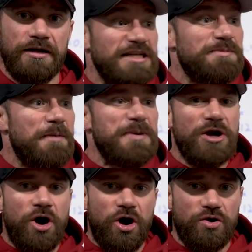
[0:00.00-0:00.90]
That's about
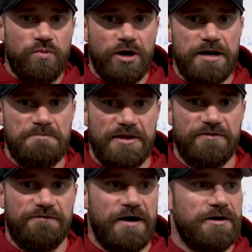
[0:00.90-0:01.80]
being a hardworking
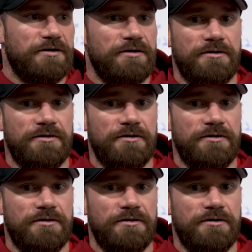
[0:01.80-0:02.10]
motherfucker.